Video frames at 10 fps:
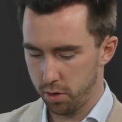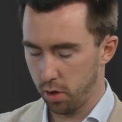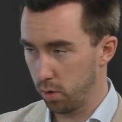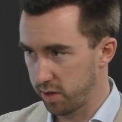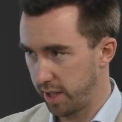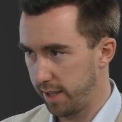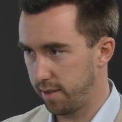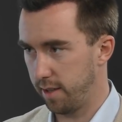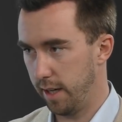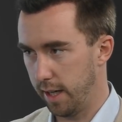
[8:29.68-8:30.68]
your goal
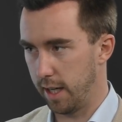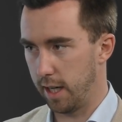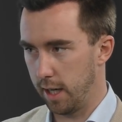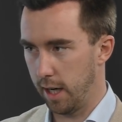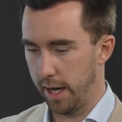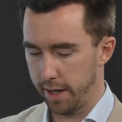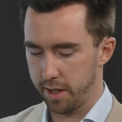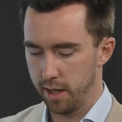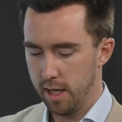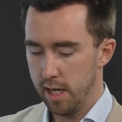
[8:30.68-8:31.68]
set, and